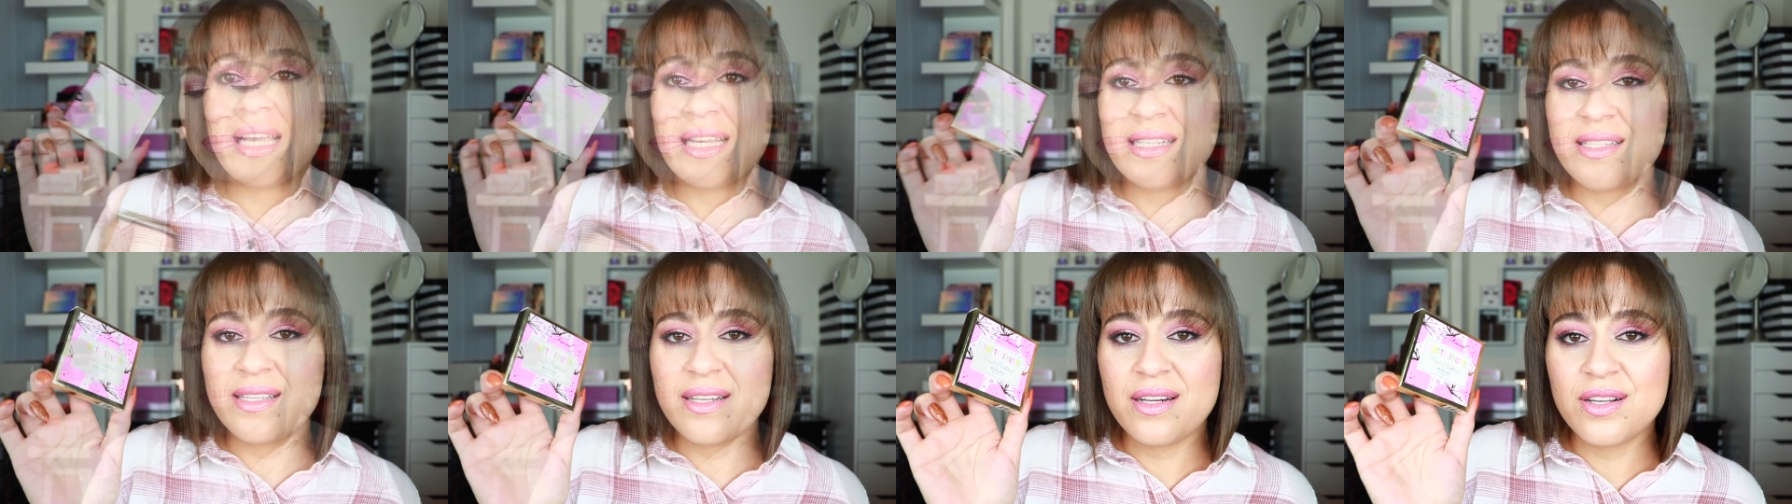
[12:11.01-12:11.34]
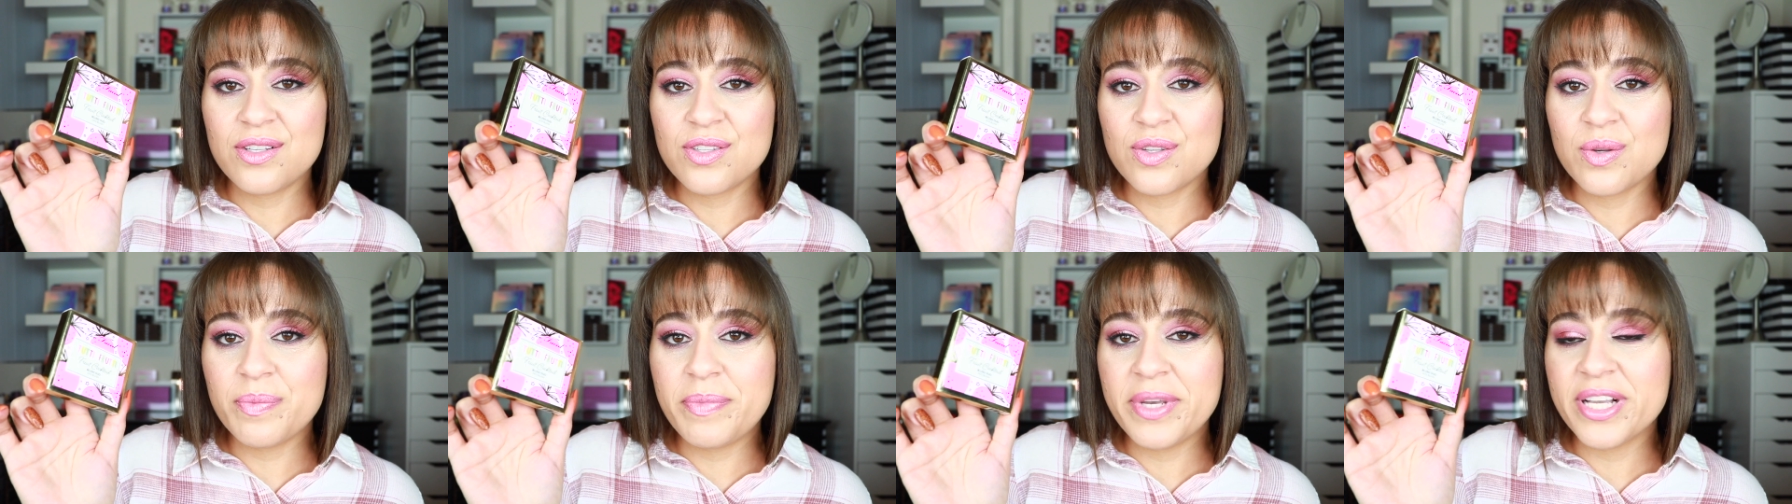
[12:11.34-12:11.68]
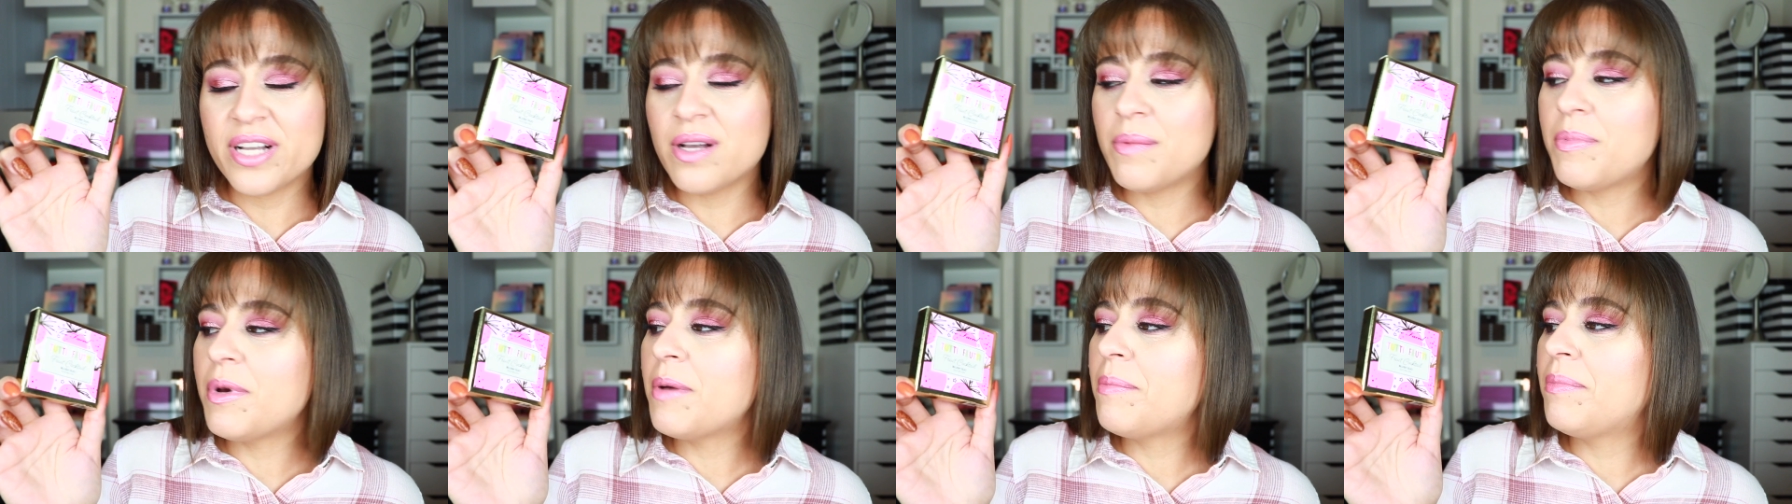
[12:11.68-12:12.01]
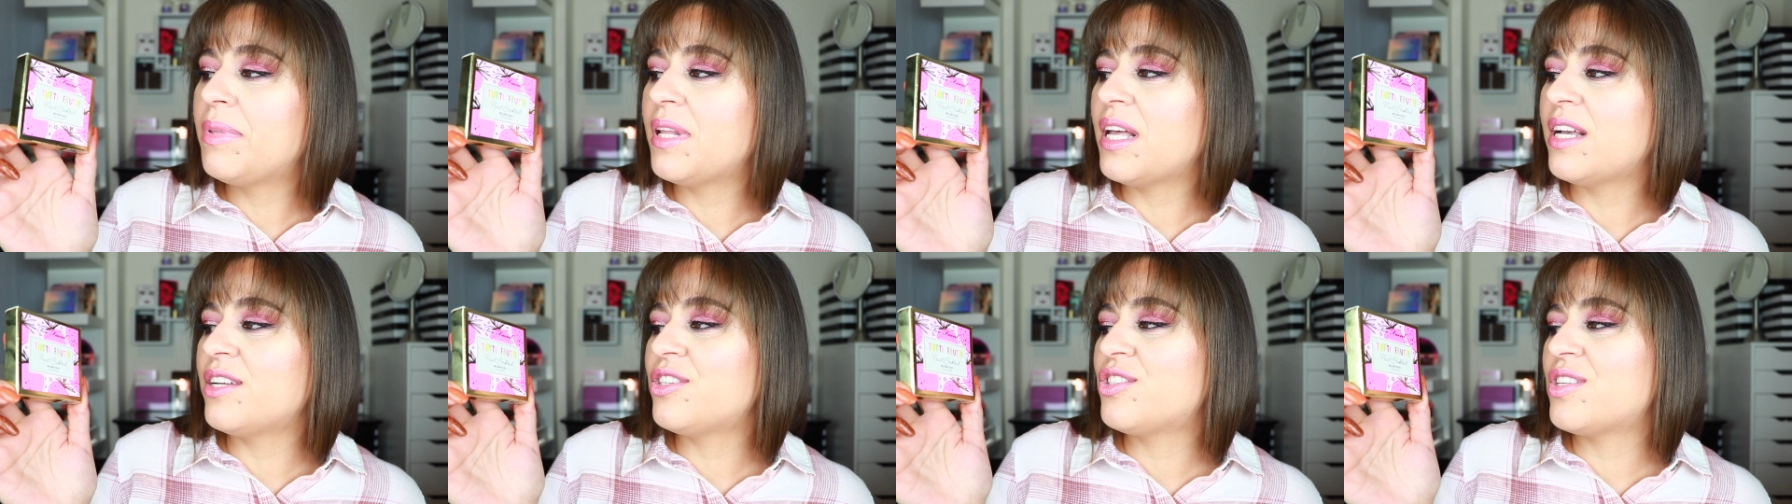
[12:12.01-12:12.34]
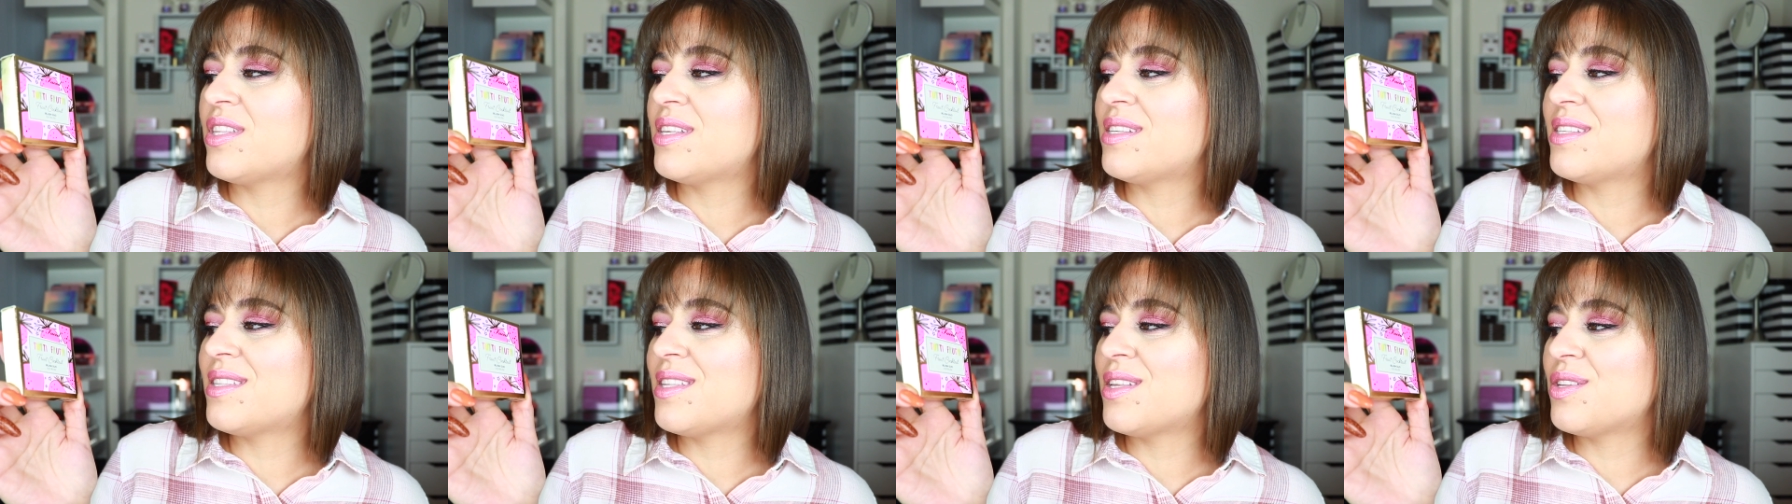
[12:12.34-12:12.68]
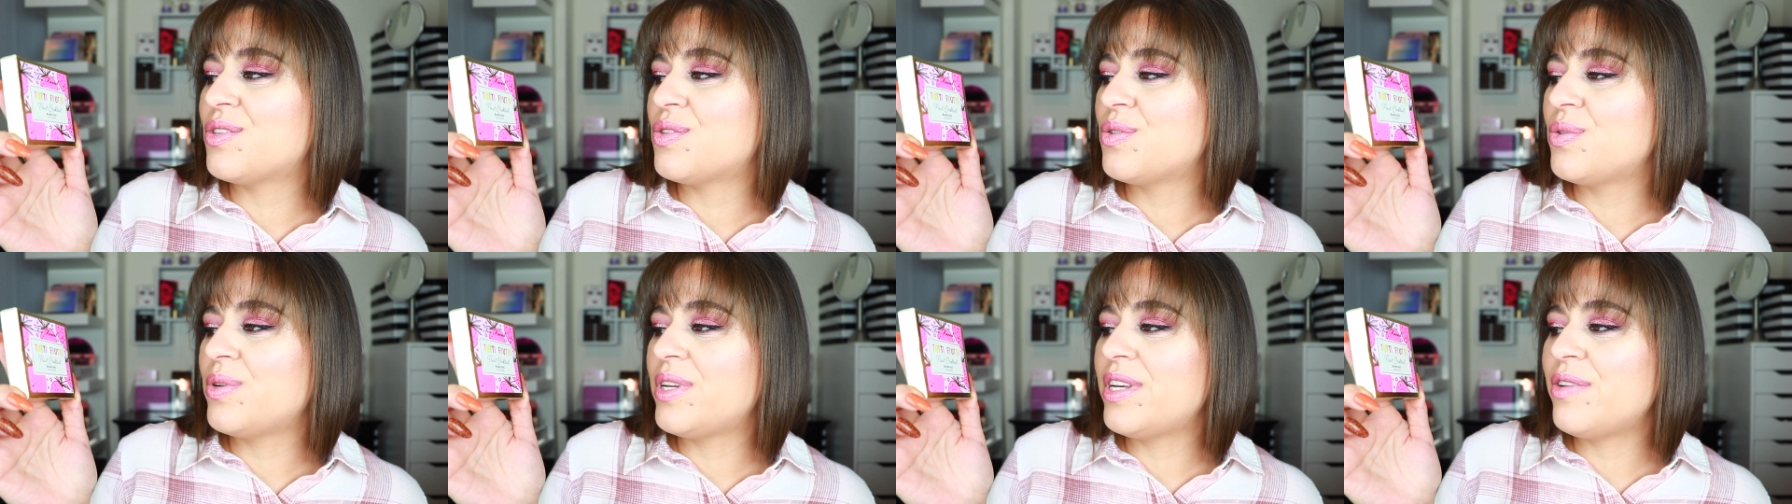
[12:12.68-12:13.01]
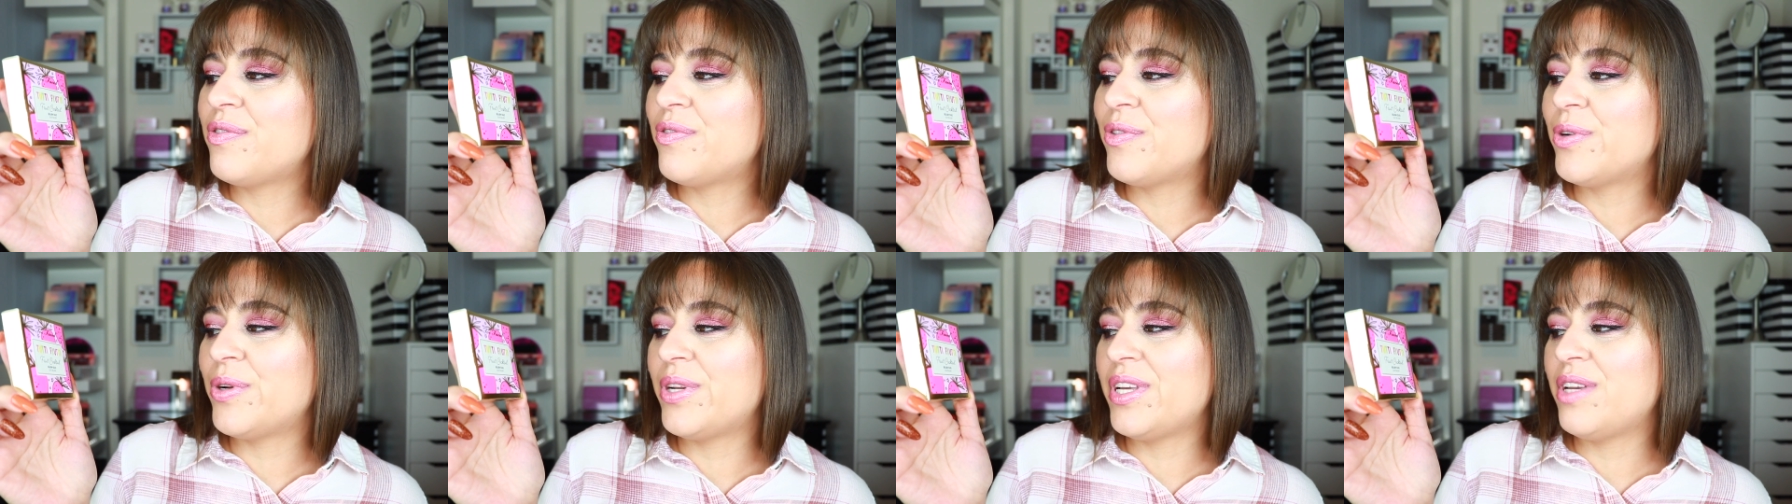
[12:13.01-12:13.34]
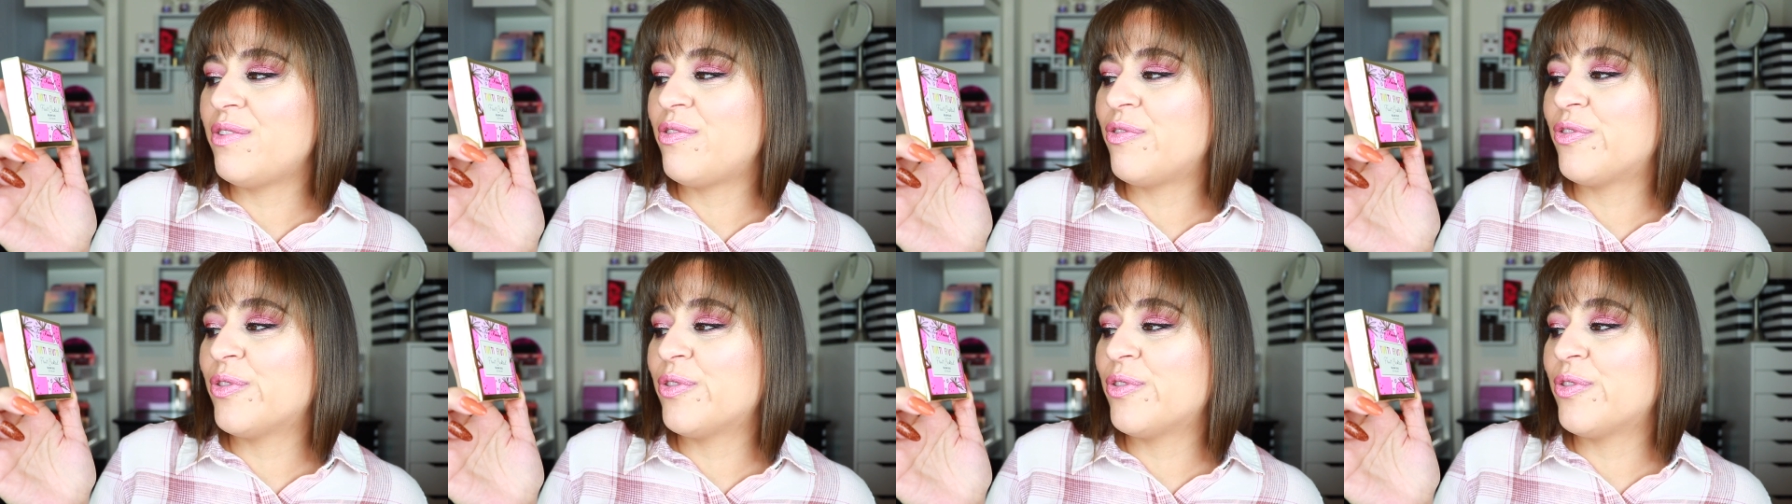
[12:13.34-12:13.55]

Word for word: I did also pick up a blush. This is the Tutti Frutti